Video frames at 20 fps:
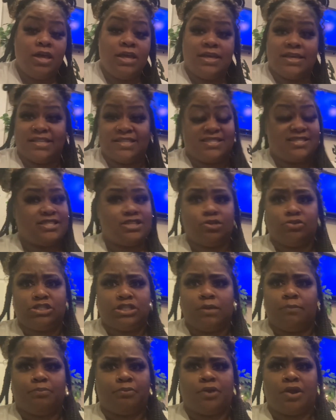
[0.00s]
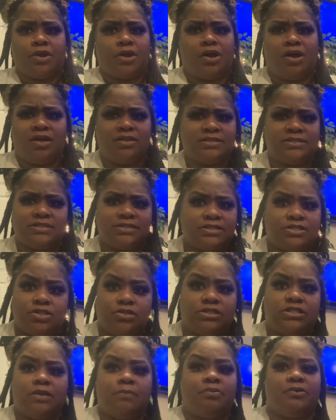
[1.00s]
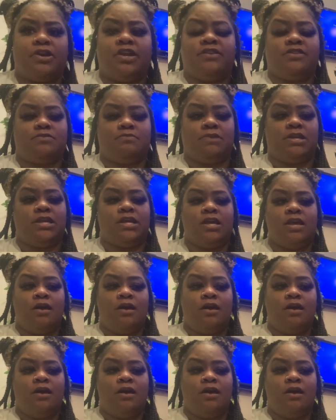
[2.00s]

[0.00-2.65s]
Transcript: It's still temporary. All this is still temporary to me.